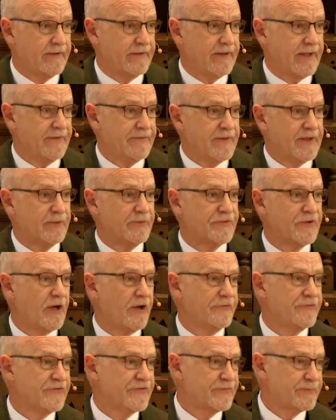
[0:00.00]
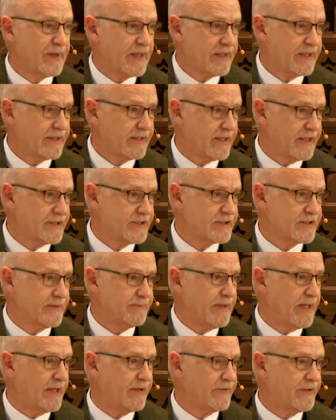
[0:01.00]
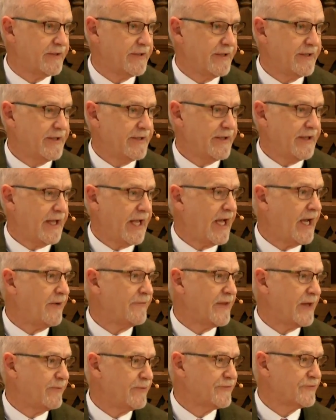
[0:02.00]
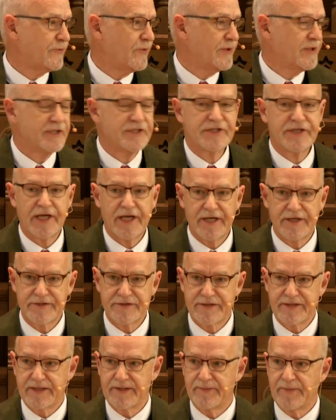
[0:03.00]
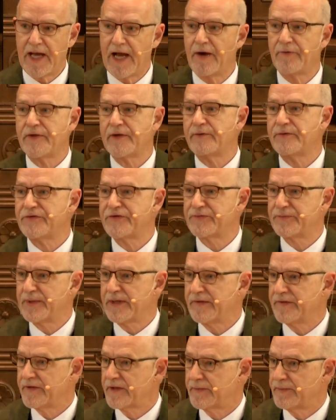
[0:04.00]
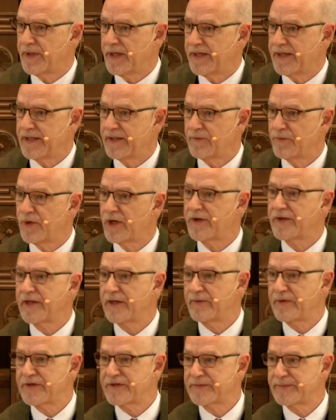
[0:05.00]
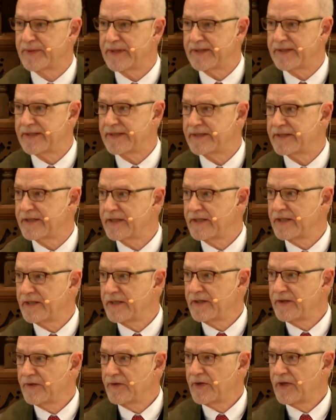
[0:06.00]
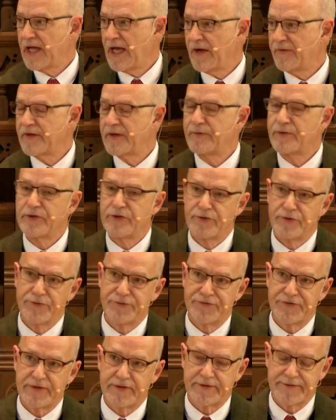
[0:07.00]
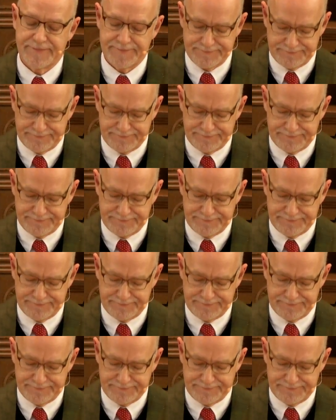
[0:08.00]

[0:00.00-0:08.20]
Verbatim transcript: And there was all this speculation about how that was going to change them, how they would spend their money, where they would spend it, how they would use it.